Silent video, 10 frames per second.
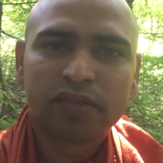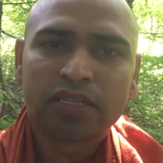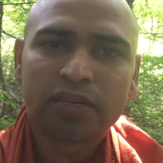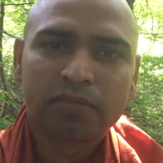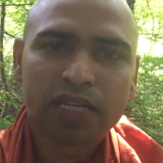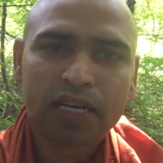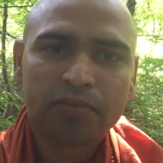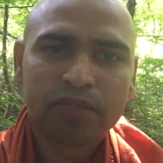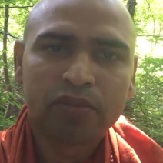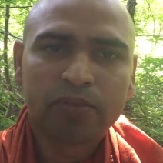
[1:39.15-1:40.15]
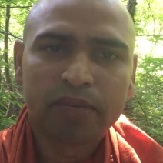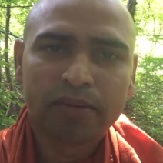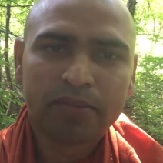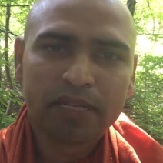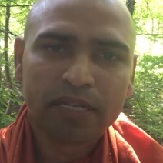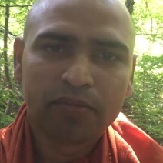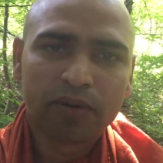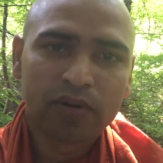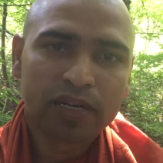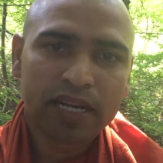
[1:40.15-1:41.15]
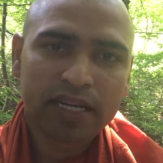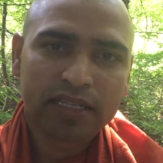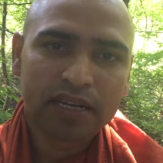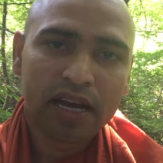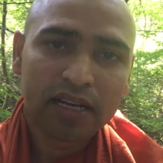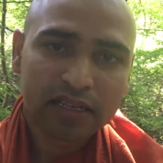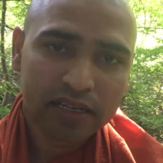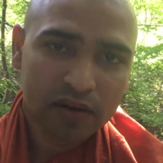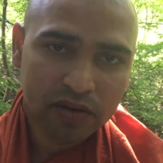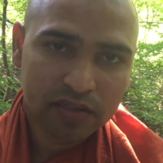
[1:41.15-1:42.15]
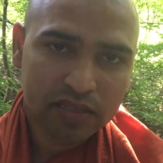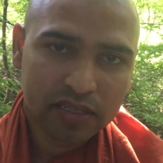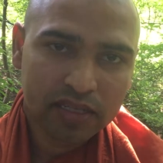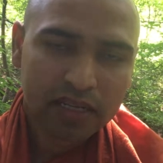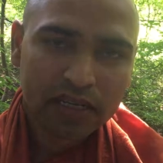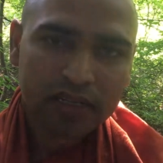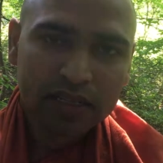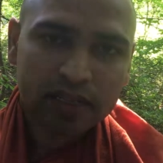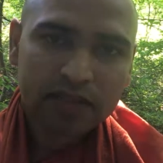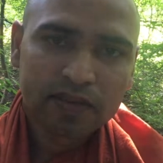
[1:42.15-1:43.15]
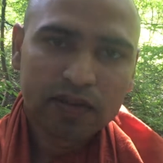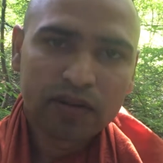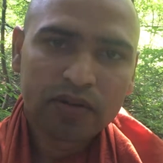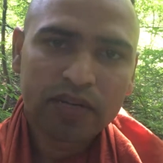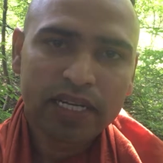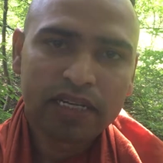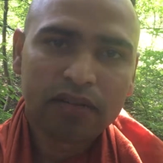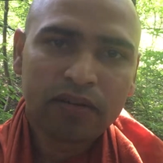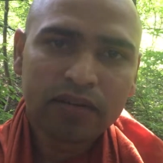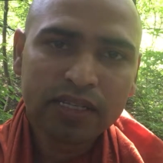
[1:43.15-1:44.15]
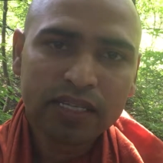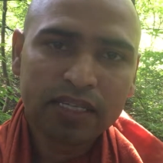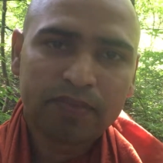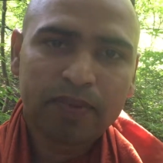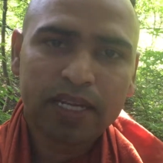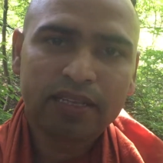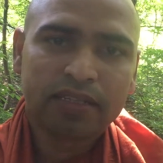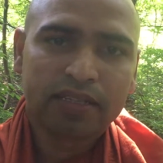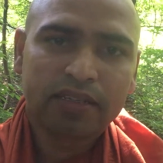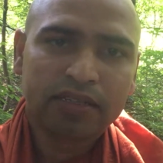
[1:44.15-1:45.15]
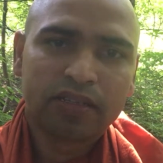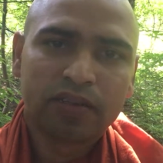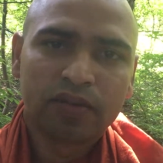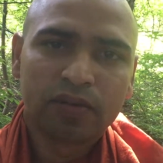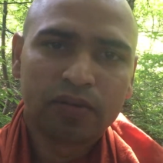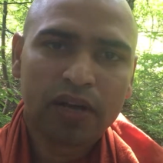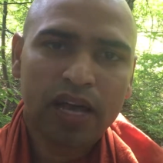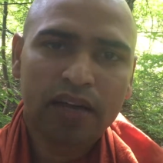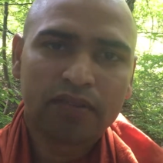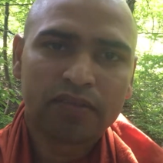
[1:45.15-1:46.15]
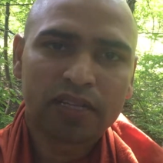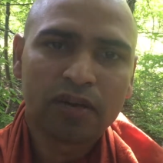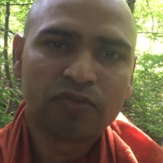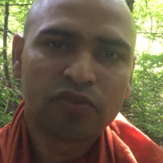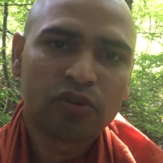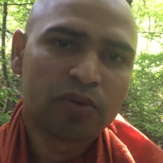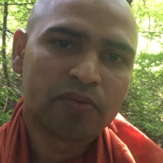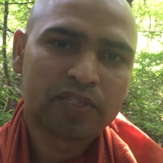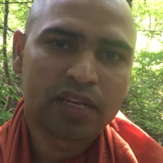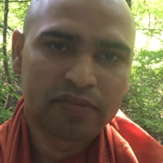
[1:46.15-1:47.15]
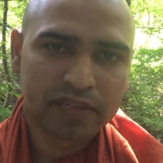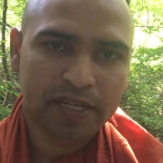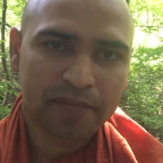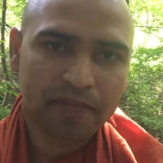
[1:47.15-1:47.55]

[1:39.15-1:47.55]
Sometimes you may be born as a hungry ghost. So in all these places, you have some form of suffering.